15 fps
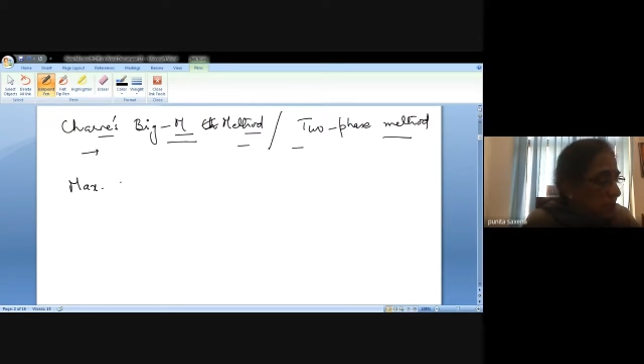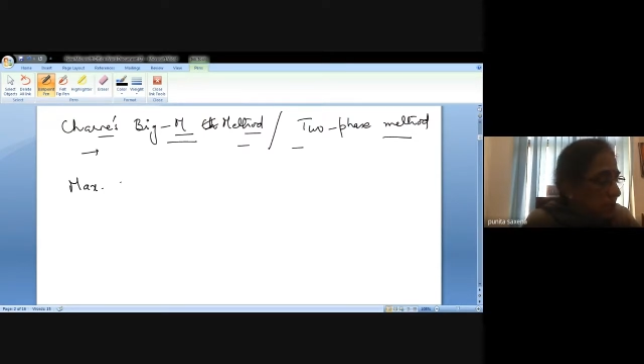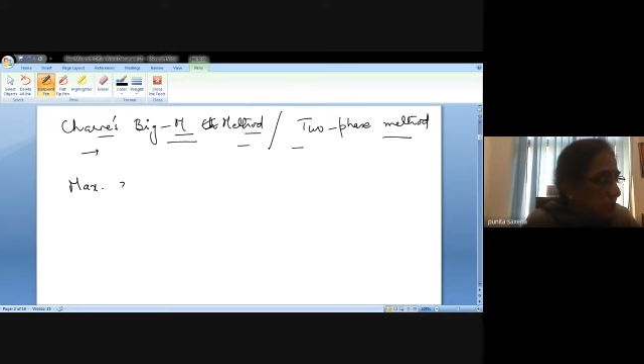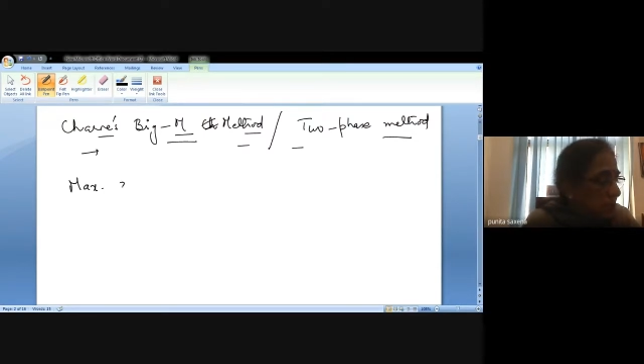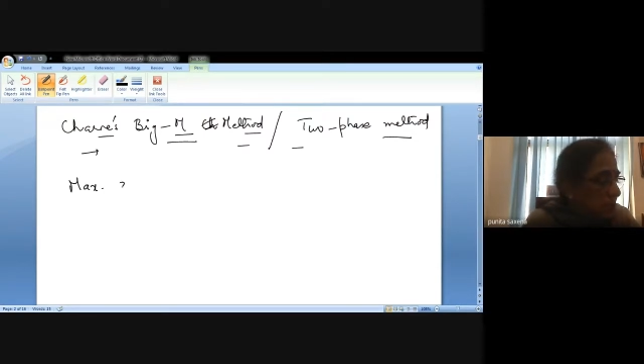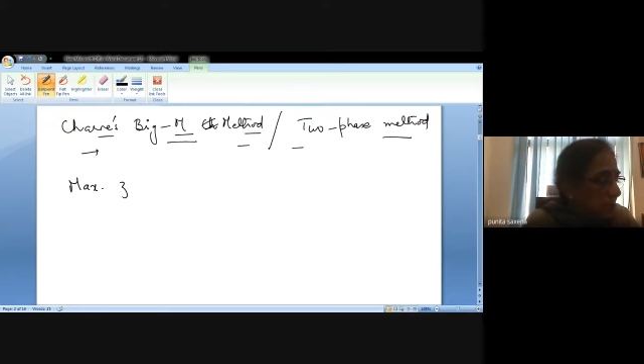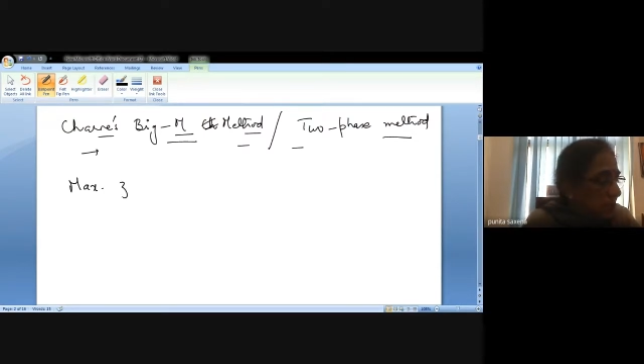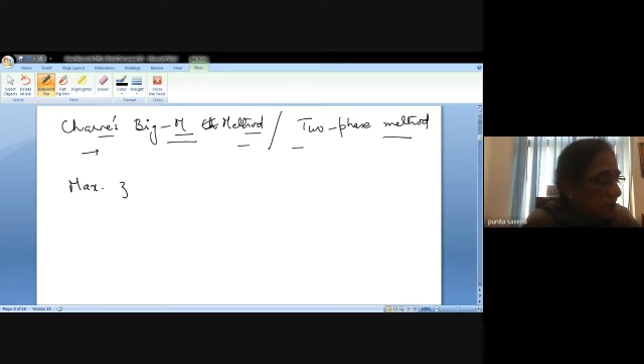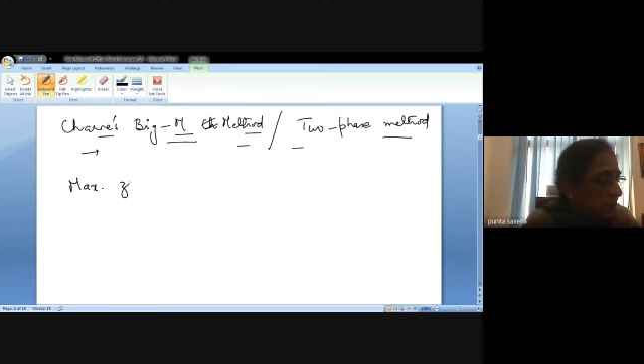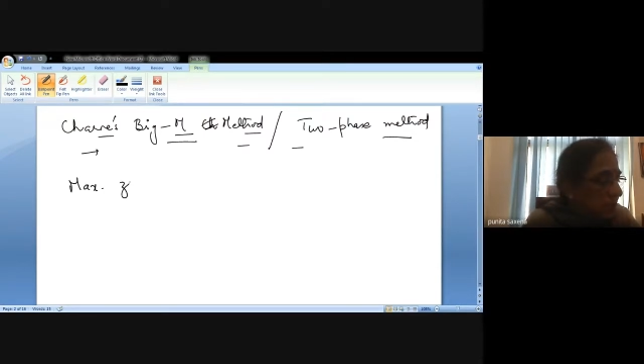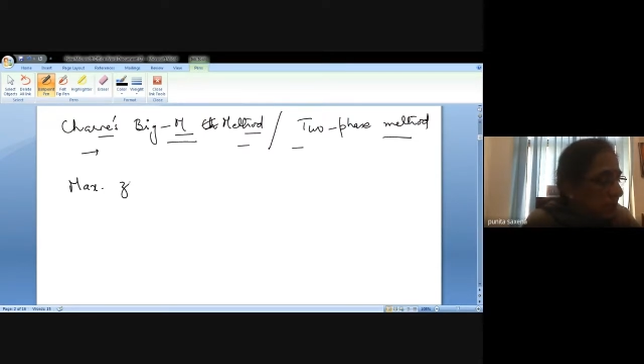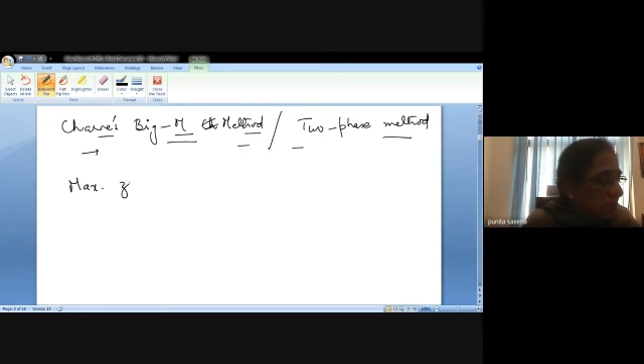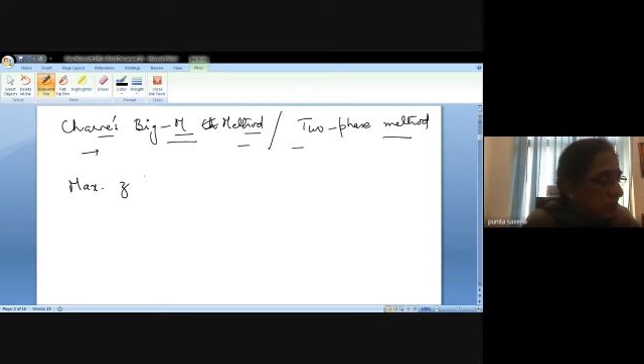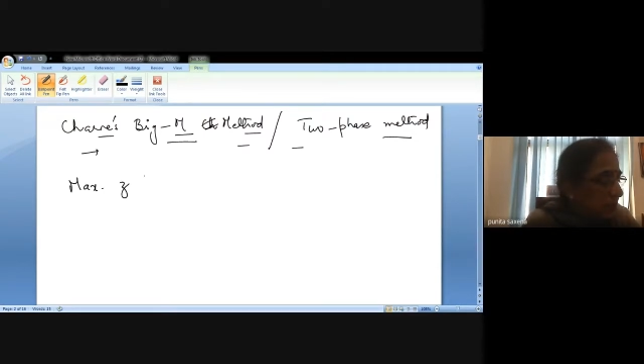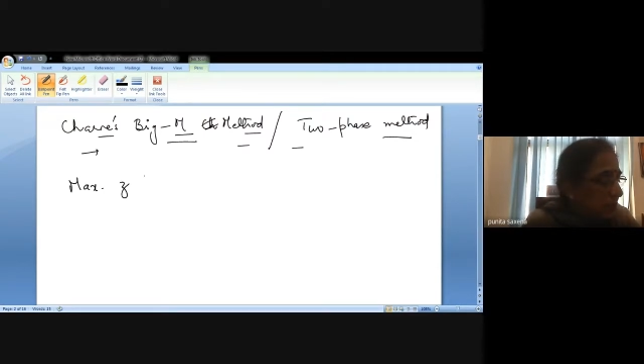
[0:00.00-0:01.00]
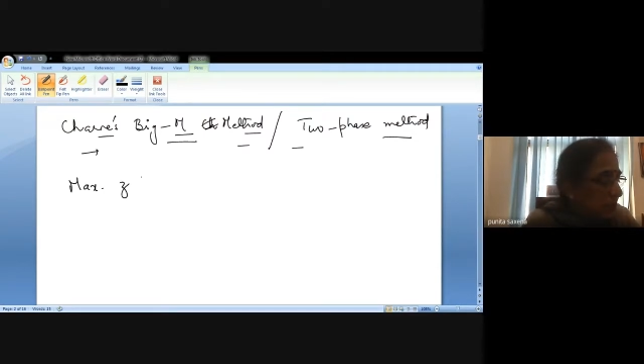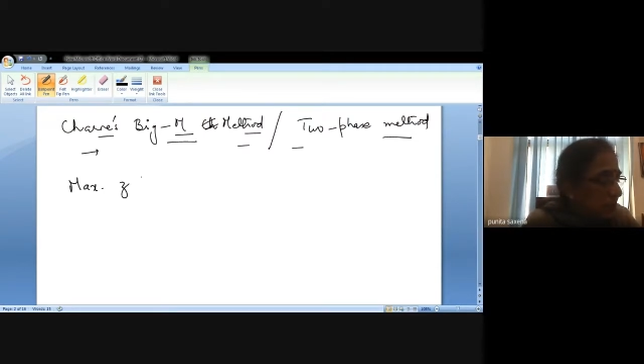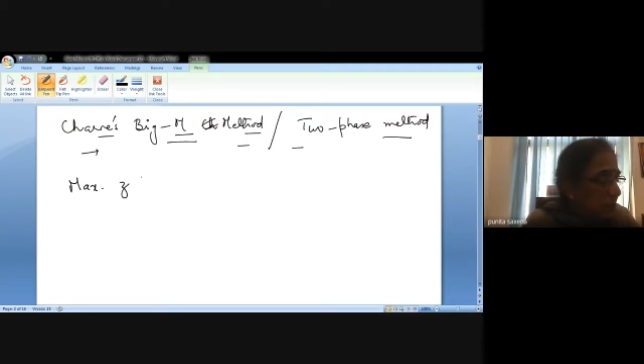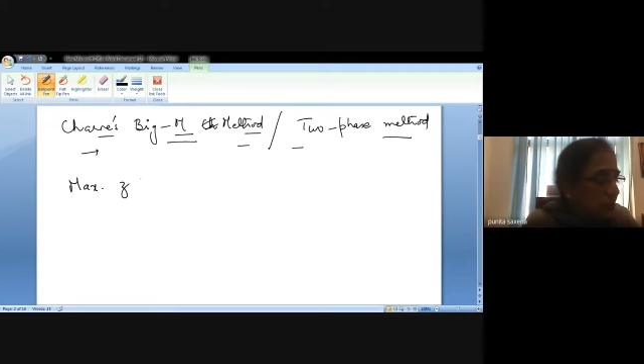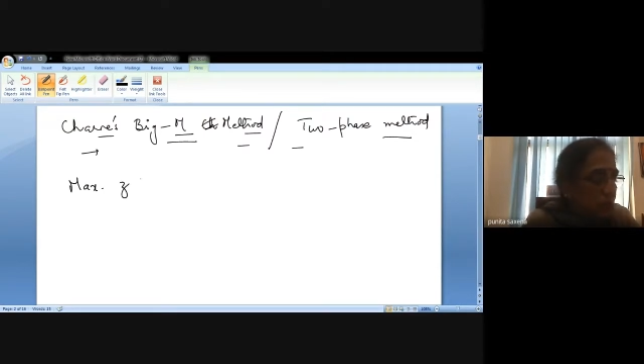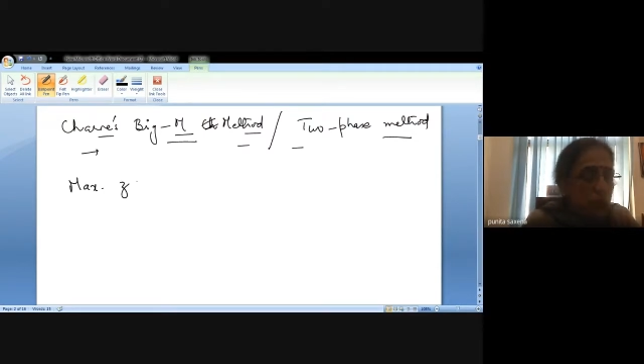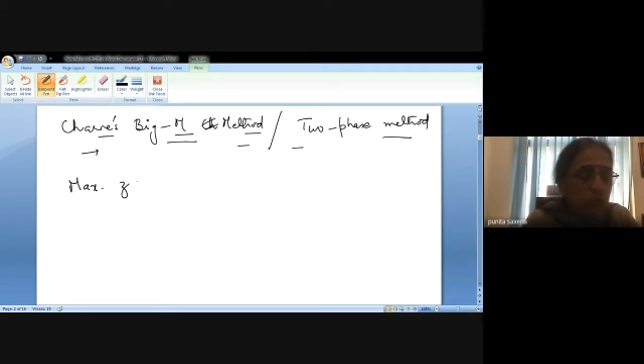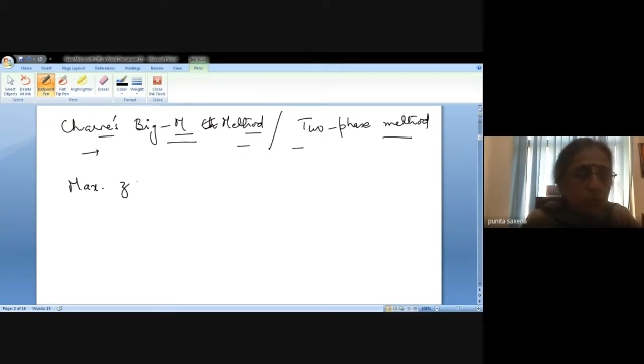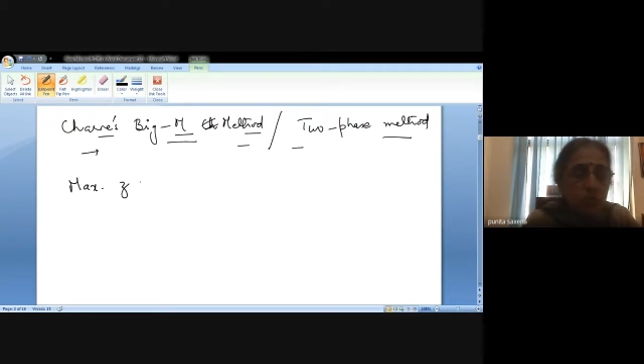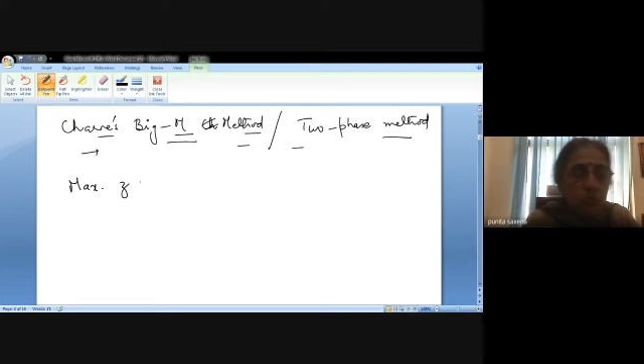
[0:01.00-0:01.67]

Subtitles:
Z equal